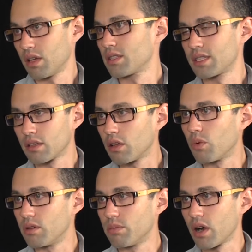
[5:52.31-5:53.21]
still a
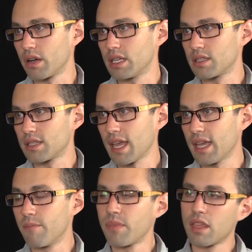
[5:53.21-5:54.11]
one-party
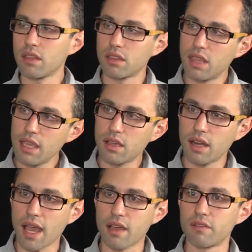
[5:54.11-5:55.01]
state, that they
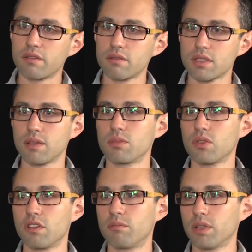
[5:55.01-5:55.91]
could have some
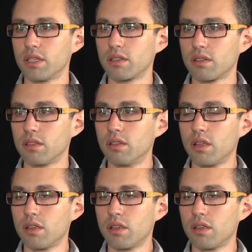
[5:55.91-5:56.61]
sort of political